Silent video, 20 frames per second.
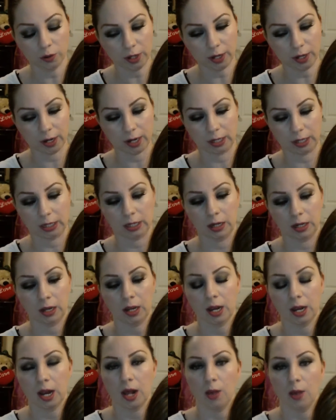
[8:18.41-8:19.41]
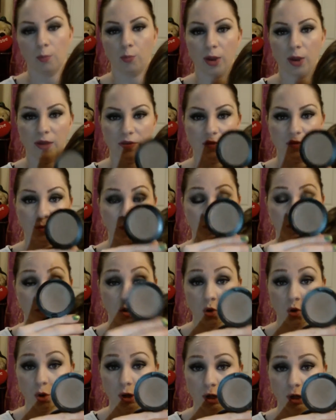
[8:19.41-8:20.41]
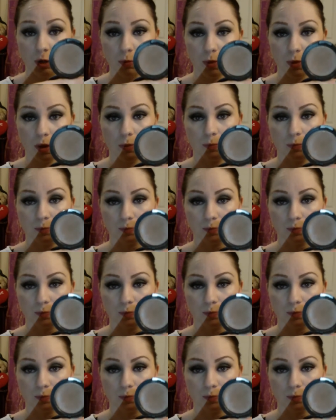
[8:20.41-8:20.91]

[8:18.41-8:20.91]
Hold on, honey. But this one's a cream